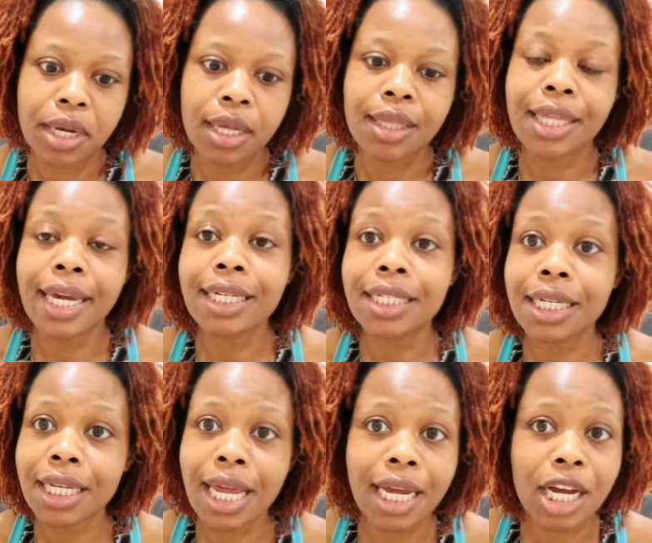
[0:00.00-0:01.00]
they
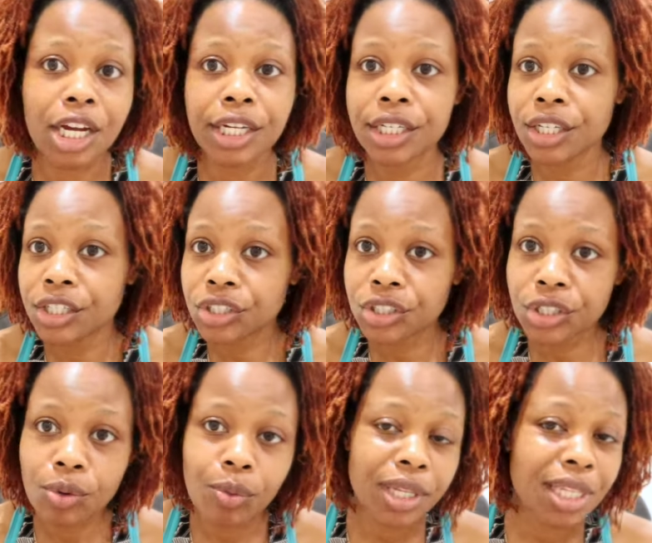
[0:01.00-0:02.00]
did like a
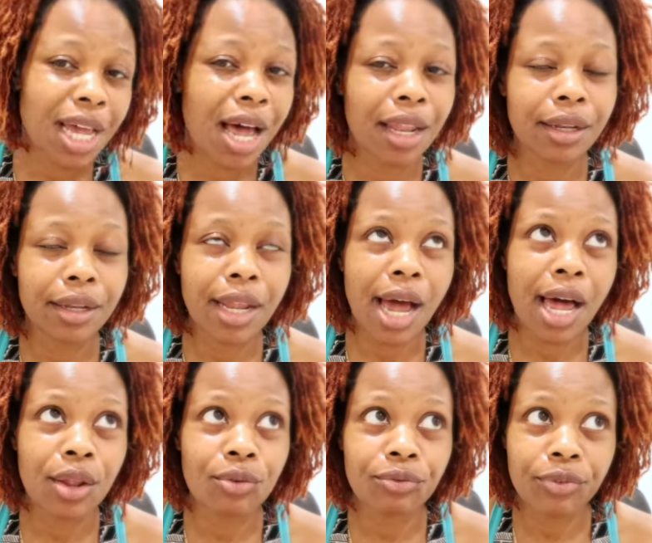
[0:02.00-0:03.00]
conditioner with
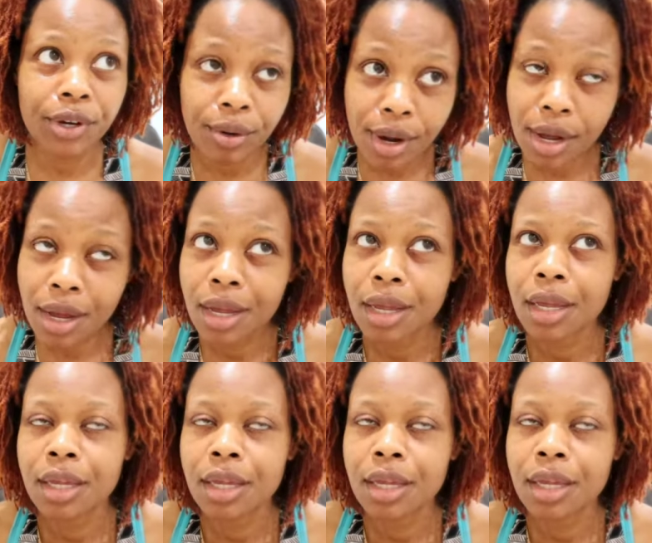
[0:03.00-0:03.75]
aloe vera.